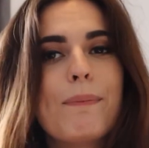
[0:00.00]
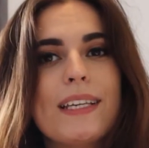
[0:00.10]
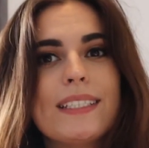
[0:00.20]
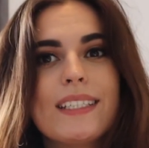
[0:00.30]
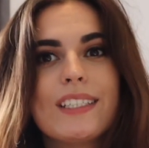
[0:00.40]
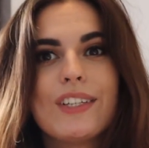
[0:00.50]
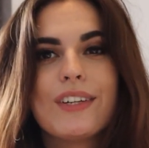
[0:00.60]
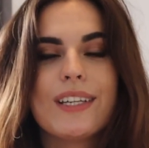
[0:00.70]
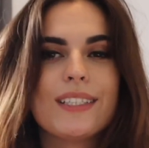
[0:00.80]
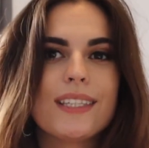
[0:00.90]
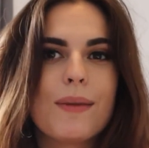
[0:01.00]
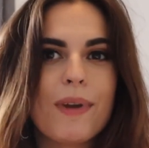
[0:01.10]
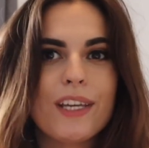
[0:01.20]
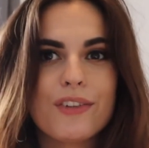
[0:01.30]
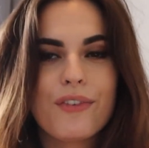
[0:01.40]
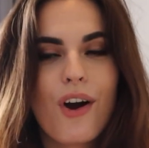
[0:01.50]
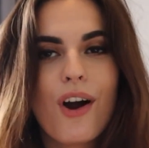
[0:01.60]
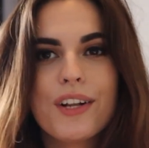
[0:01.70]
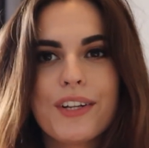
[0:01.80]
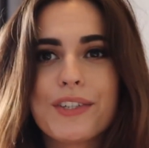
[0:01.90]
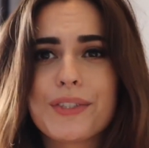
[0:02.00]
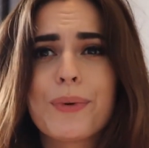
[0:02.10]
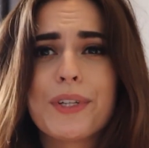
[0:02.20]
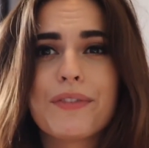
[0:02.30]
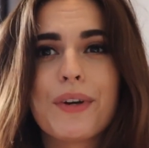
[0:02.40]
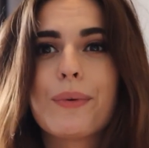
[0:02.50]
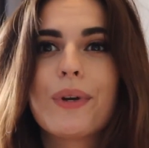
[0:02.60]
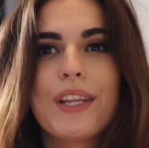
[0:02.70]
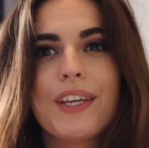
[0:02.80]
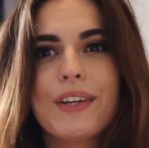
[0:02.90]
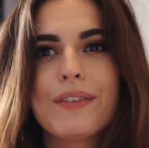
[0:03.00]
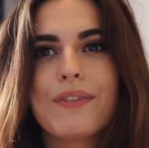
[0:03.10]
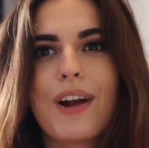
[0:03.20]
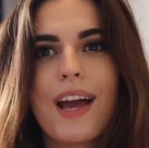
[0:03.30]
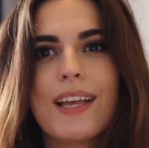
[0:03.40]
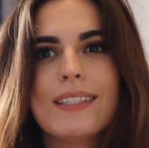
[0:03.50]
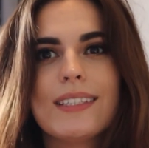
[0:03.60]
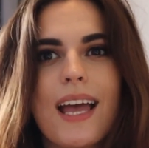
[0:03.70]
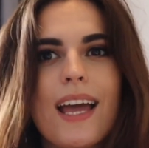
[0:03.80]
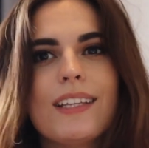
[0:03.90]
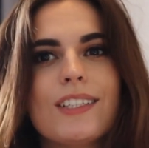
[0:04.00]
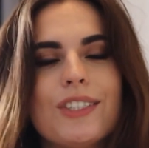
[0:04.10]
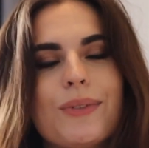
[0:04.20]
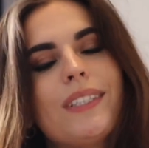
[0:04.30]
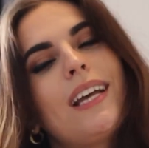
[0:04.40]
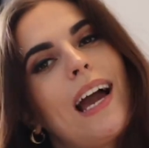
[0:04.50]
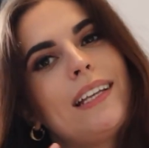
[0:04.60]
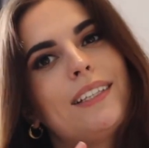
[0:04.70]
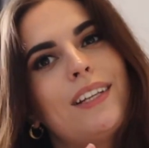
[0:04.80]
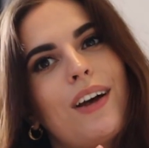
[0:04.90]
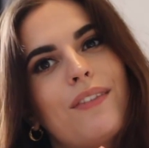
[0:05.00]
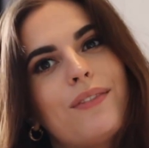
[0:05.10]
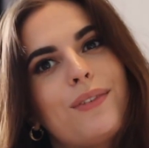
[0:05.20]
my sister is the maid of honor to one of her really good friends and she was kind enough